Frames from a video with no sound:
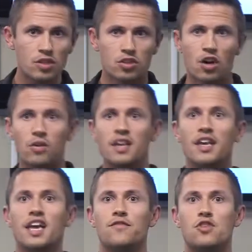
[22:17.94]
So
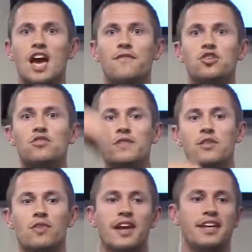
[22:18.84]
if you have
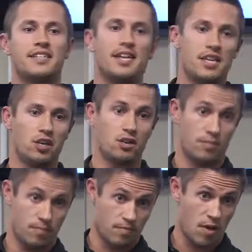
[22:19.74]
UV rays hitting your
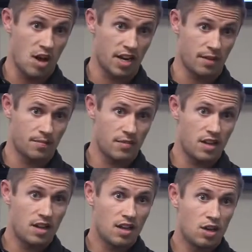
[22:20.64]
body,
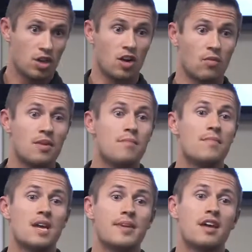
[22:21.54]
you know,
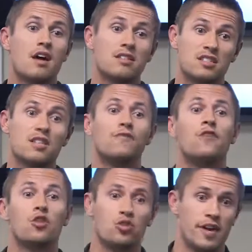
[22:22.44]
maybe it causes some
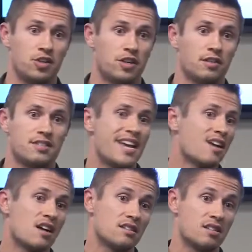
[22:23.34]
photoaging, say it
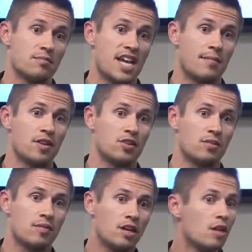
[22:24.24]
causes some
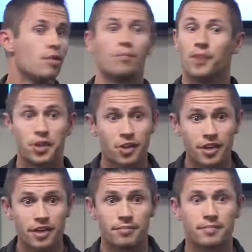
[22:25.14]
damage, but you're
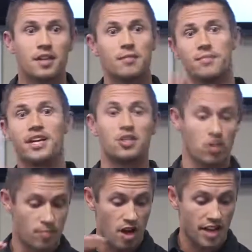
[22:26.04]
good because
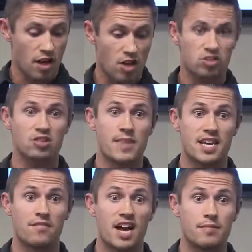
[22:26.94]
your body also is
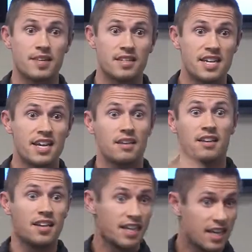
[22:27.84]
making vitamin D,
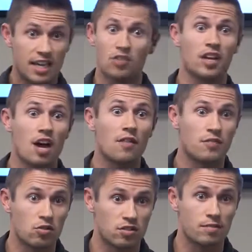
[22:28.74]
killing off
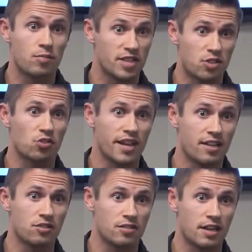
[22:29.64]
those potential
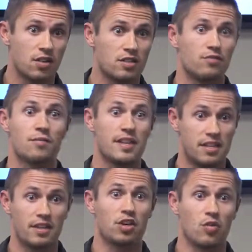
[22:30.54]
cancer cells and from
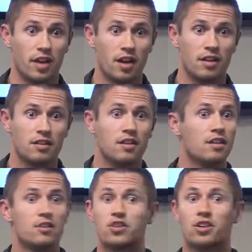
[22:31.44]
anything going on.
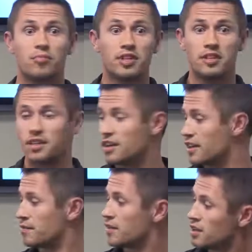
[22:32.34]
So you're completely
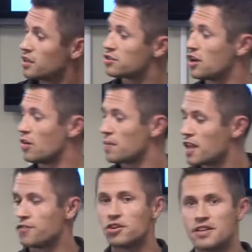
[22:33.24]
good. So
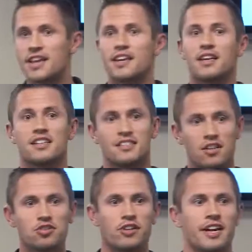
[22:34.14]
if you're taking a
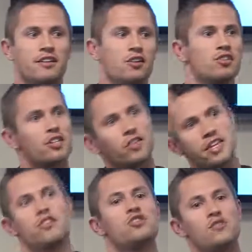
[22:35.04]
sunscreen, you're still
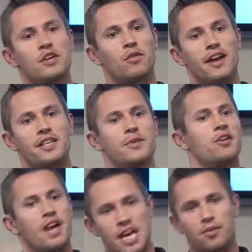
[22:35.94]
getting those UV rays, but you're
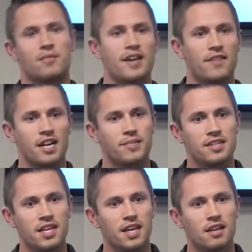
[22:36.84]
not able to make vitamin
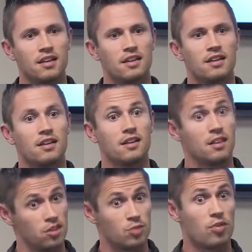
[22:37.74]
D,
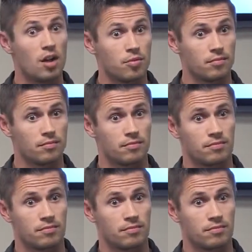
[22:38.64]
there's a problem.